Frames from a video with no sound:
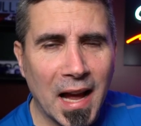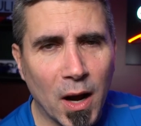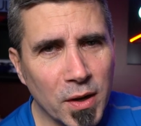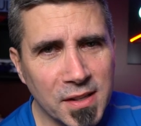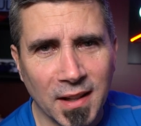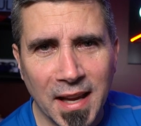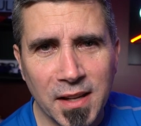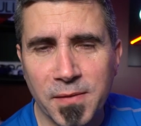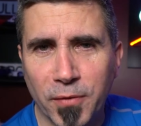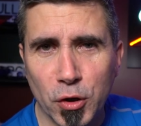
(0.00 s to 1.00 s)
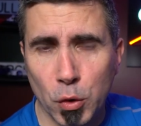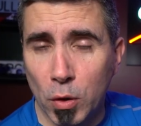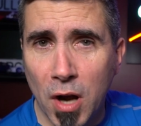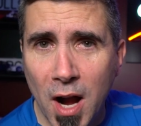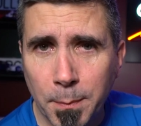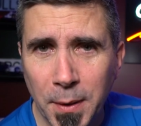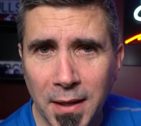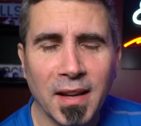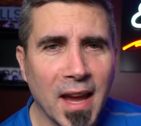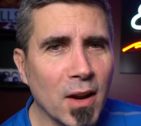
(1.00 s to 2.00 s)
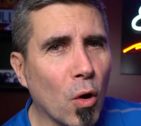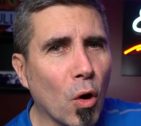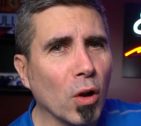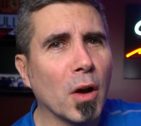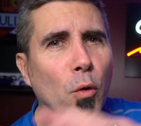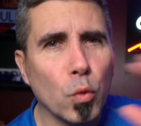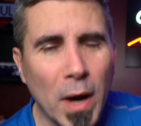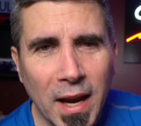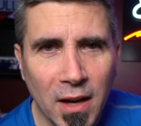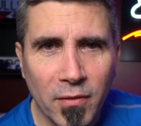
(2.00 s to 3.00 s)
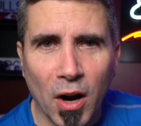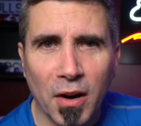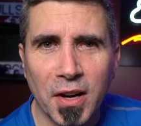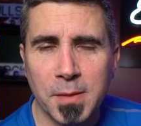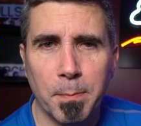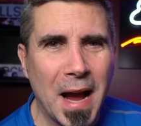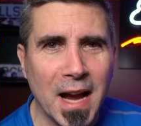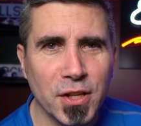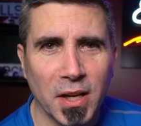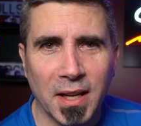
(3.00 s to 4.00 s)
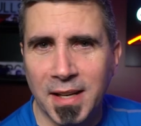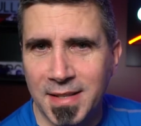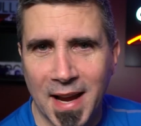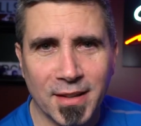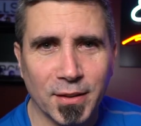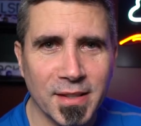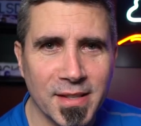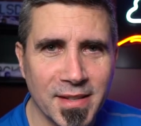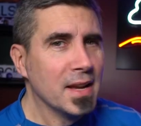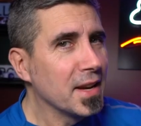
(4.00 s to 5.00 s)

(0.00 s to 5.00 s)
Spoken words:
Audi's latest virtual cockpit, and a whole array of RS badging and decals.